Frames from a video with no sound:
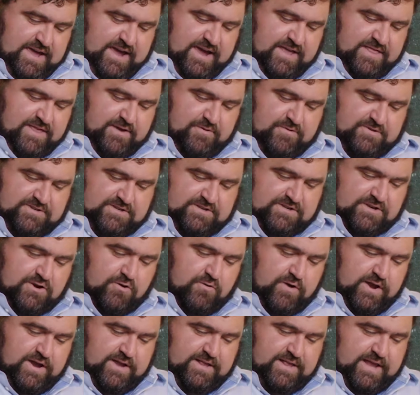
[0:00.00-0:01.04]
And there was this
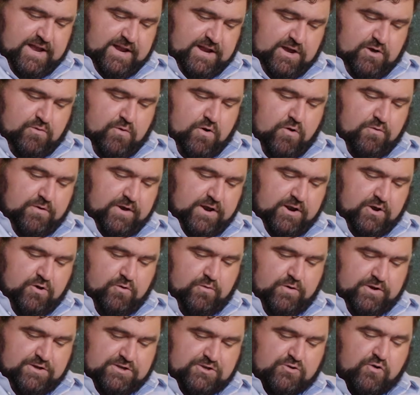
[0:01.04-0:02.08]
Korean lady who owned it who
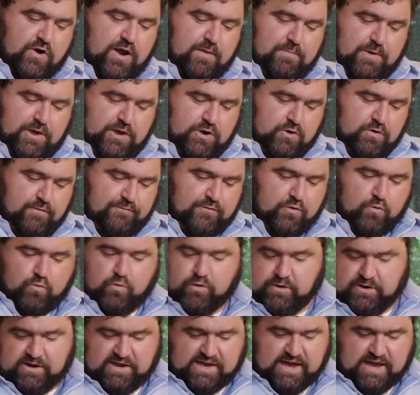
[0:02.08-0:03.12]
would scream at you if you wouldn't